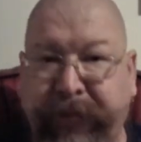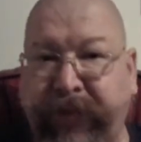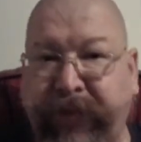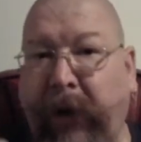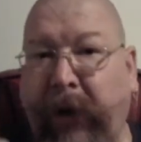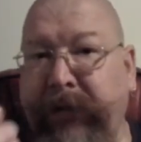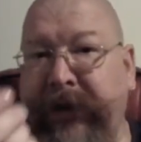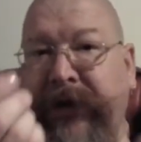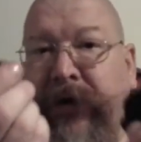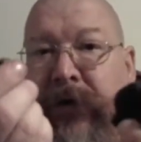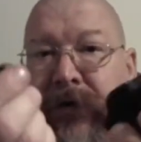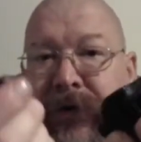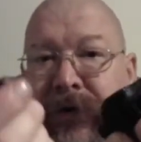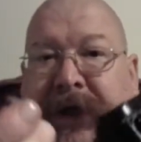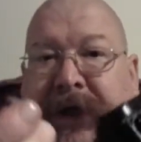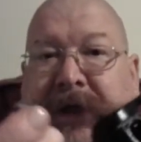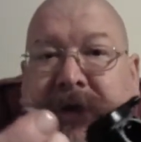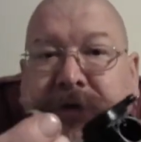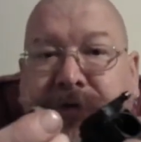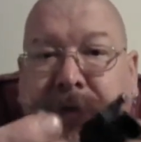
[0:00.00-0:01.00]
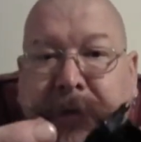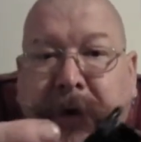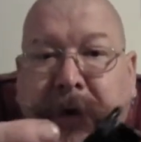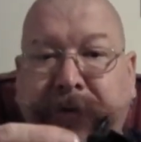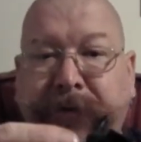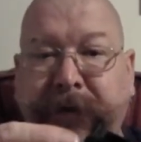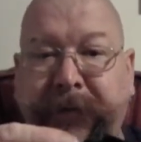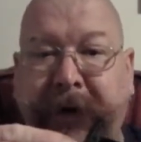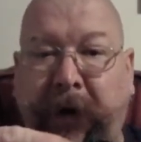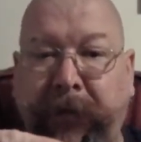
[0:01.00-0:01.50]
probably don't need to
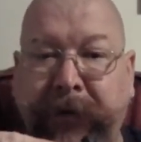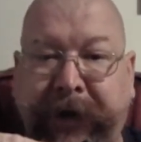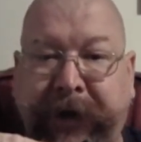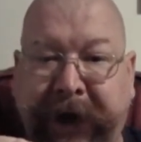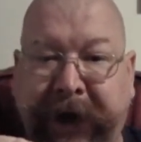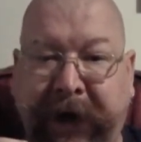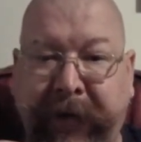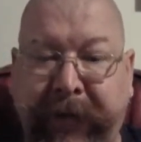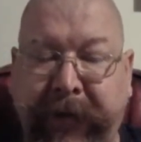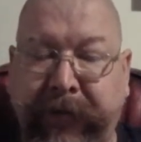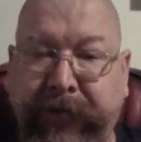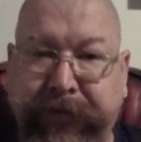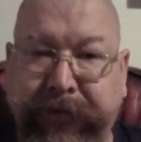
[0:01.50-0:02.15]
remove the bottom cap.